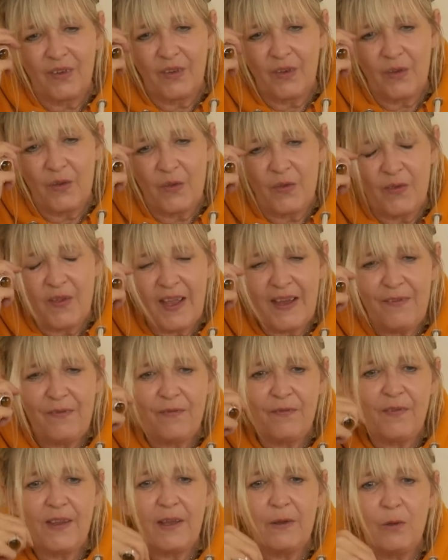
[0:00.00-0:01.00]
they
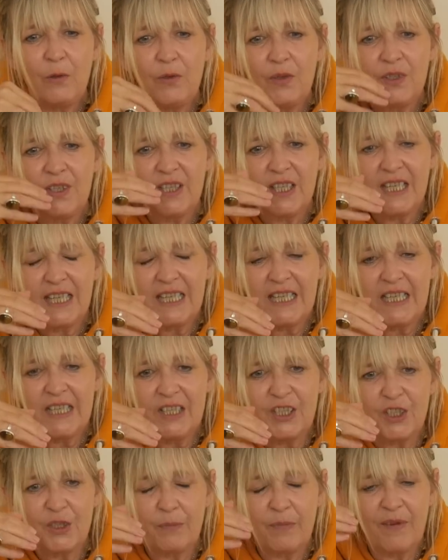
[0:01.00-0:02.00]
feel the
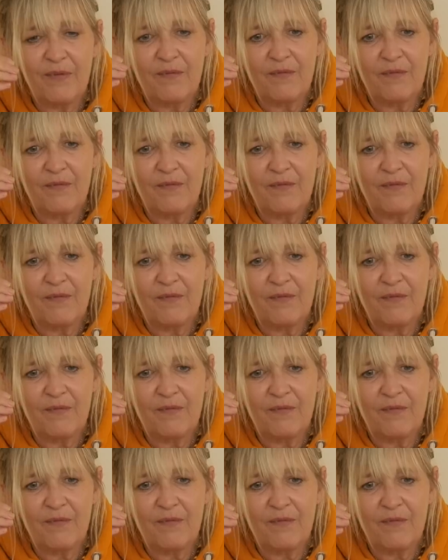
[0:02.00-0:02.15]
need to be